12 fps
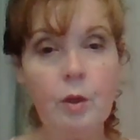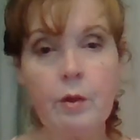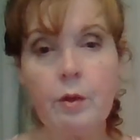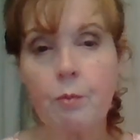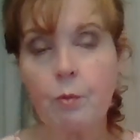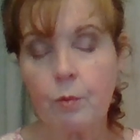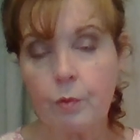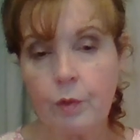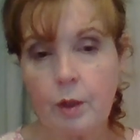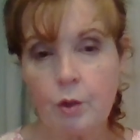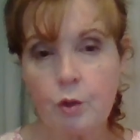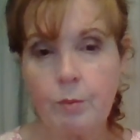One of the
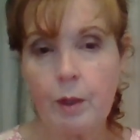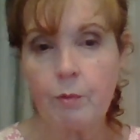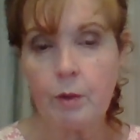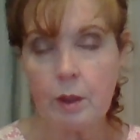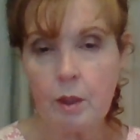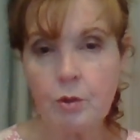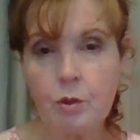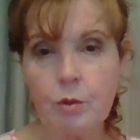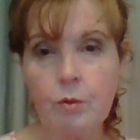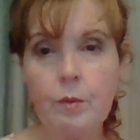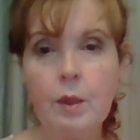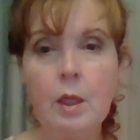things you may run
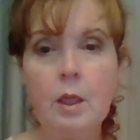into